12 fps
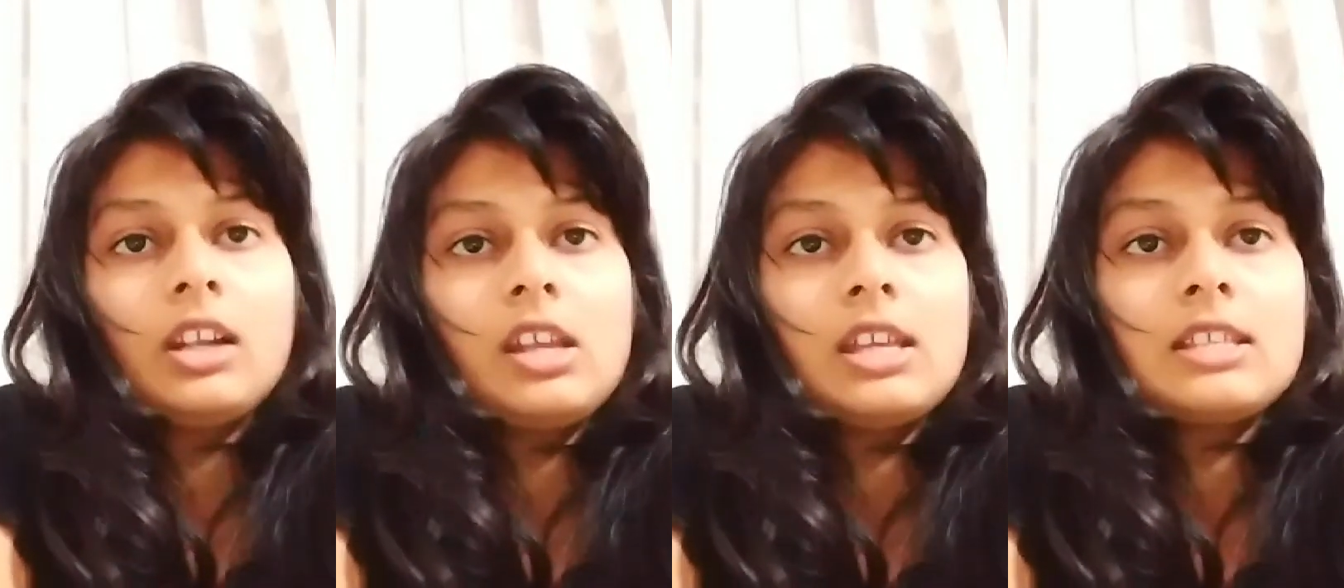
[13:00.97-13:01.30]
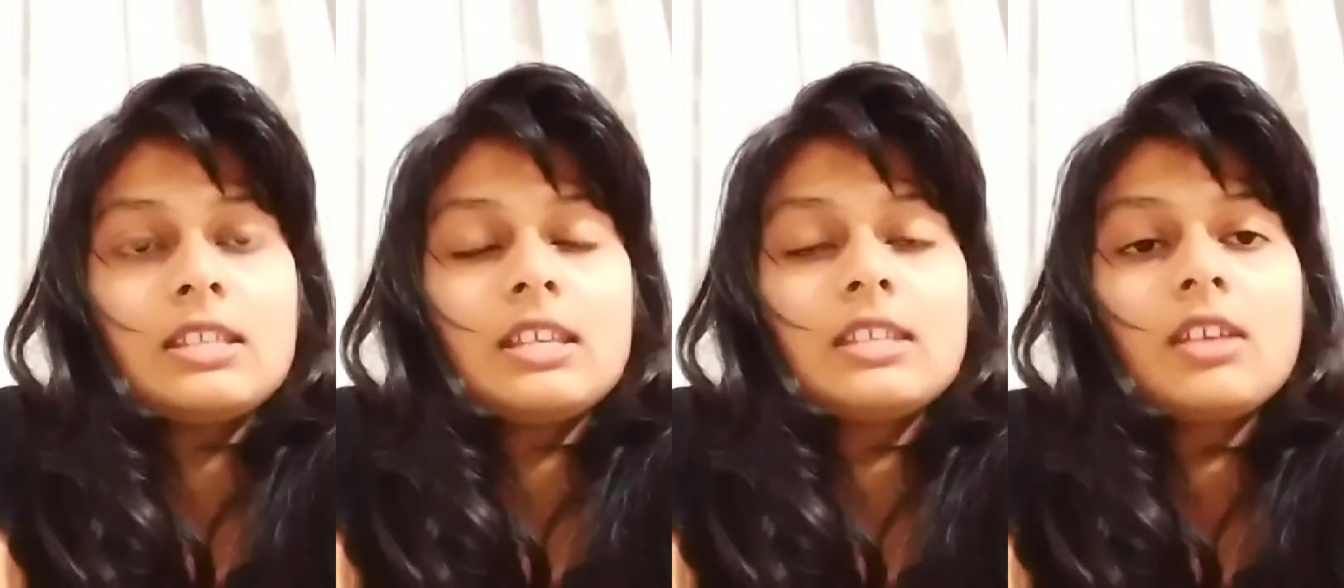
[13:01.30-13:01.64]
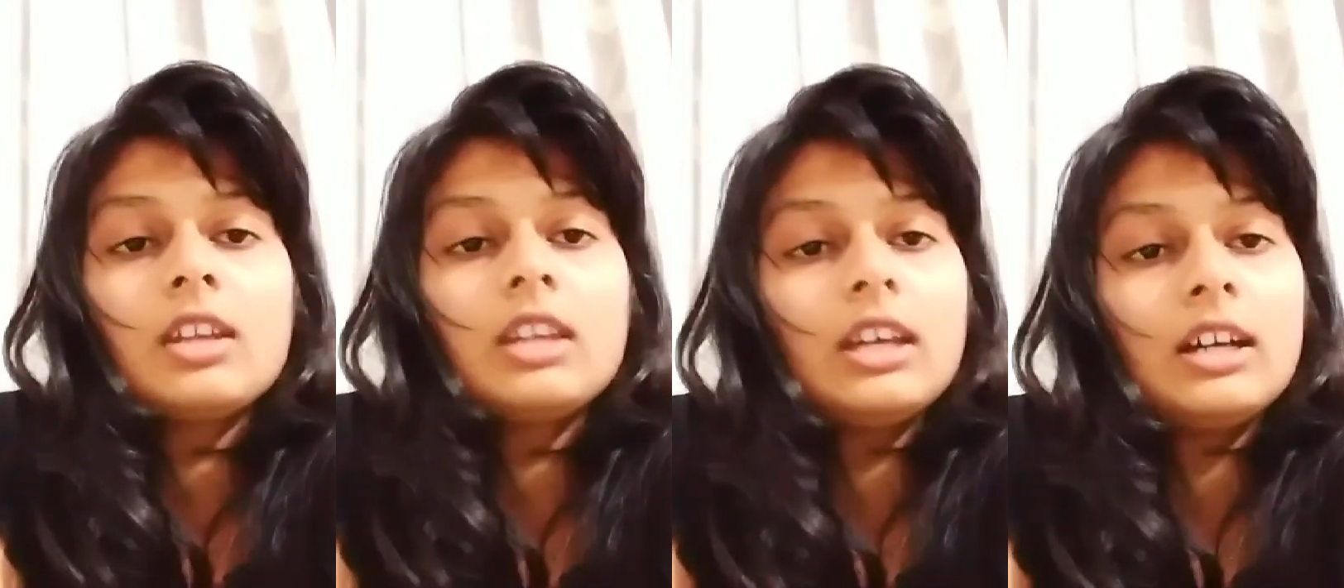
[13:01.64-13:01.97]
case is
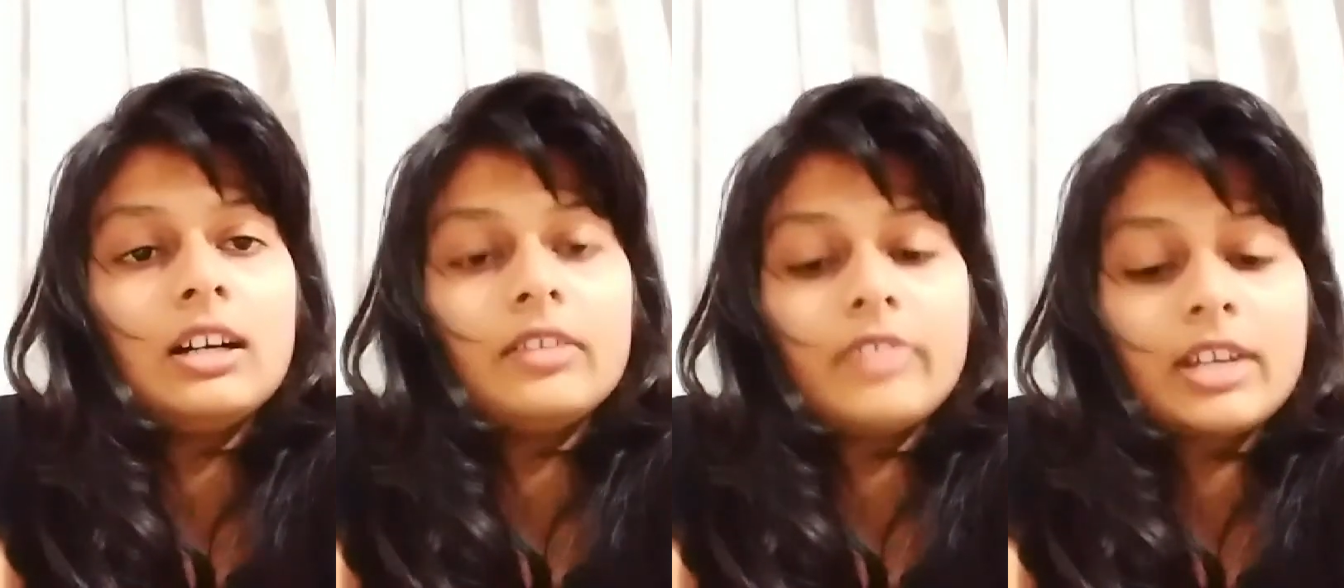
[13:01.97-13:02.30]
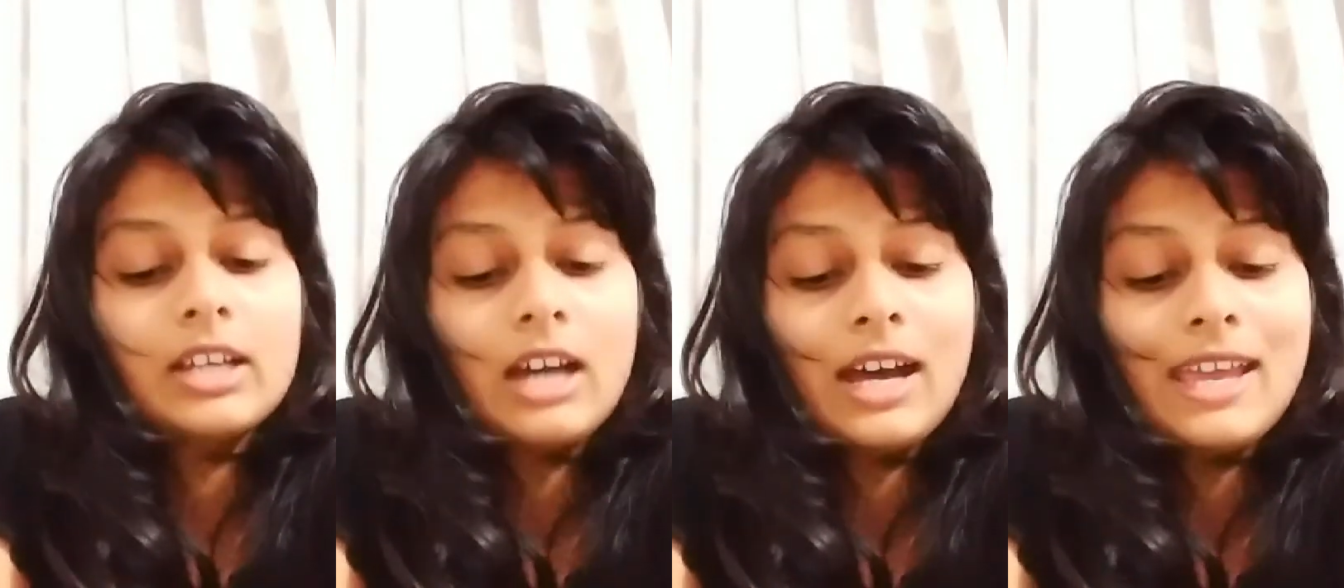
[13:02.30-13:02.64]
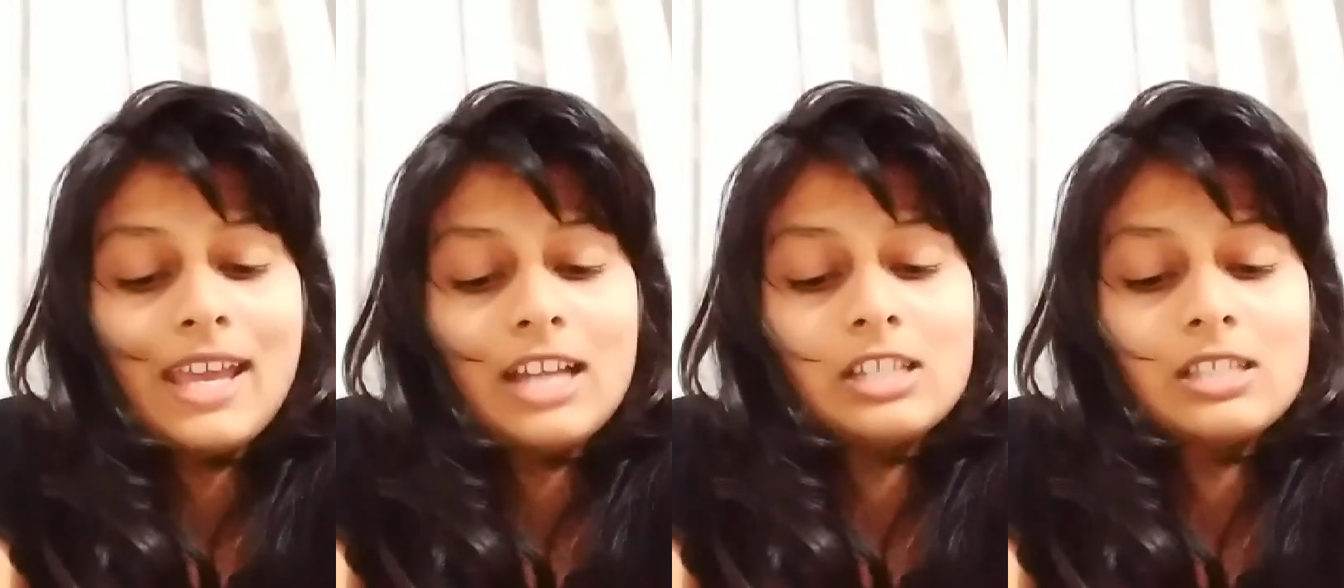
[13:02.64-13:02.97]
that the guy
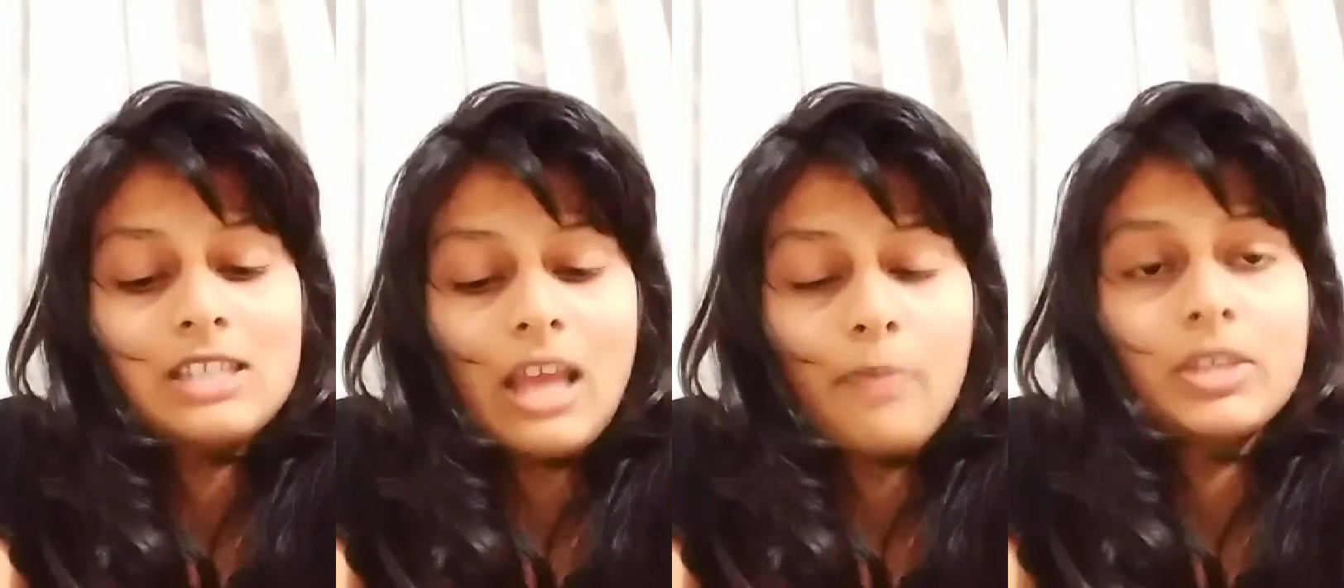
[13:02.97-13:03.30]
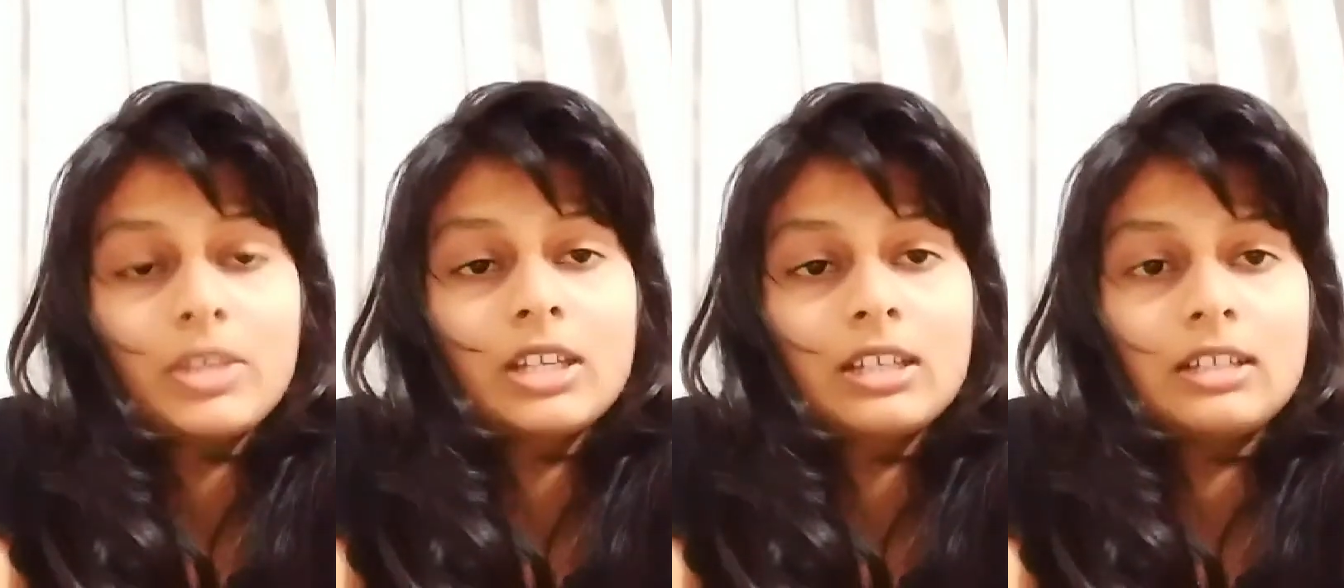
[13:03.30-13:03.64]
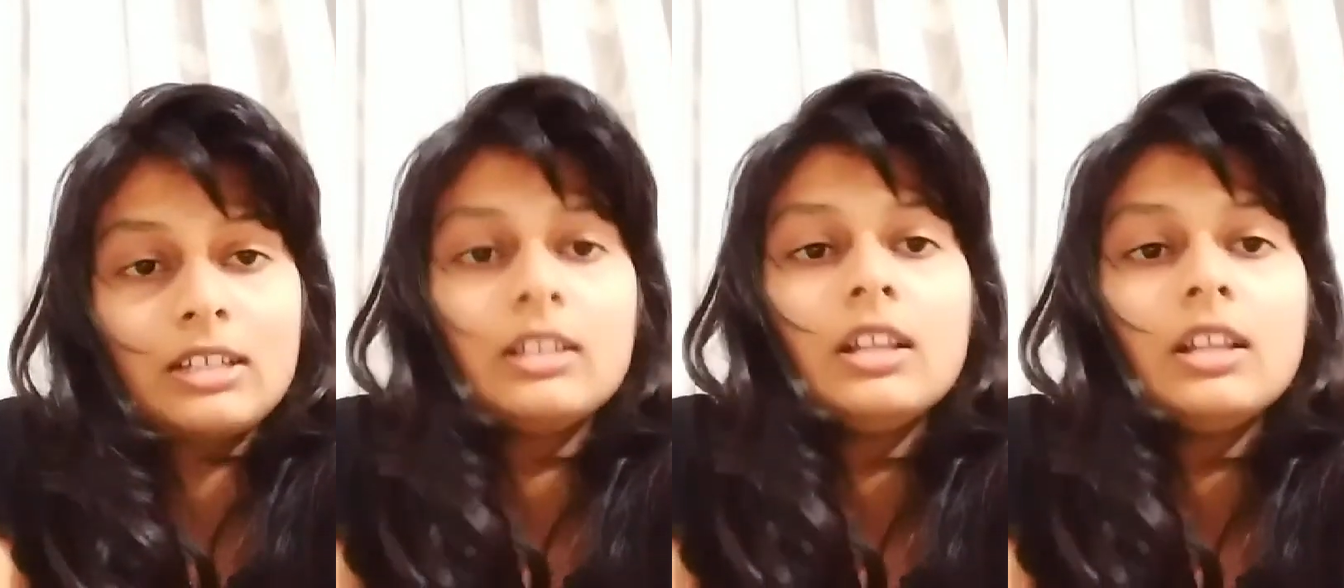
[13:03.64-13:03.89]
had stabbed the girl.